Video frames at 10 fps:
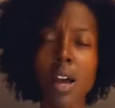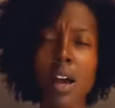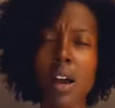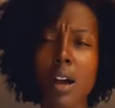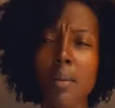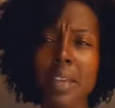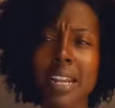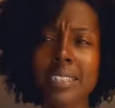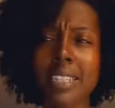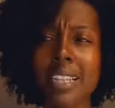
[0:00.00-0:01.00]
Um, and
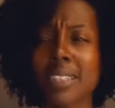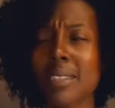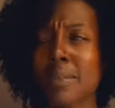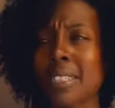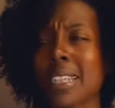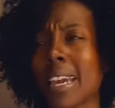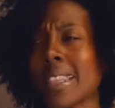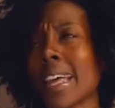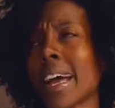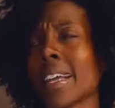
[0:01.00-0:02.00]
I say that to say
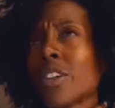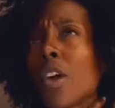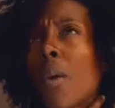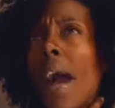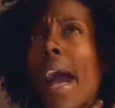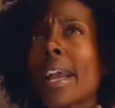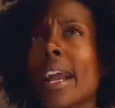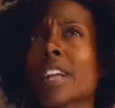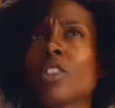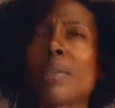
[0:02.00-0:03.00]
that, you know, I,
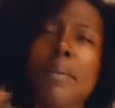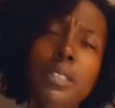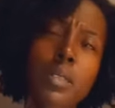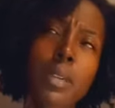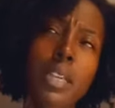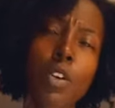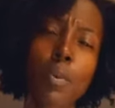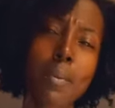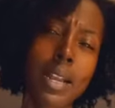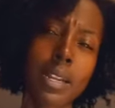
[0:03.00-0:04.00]
I try my best to be as
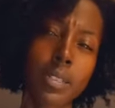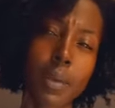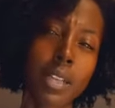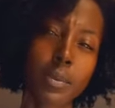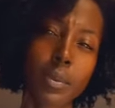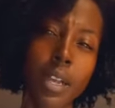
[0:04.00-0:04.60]
open minded as possible.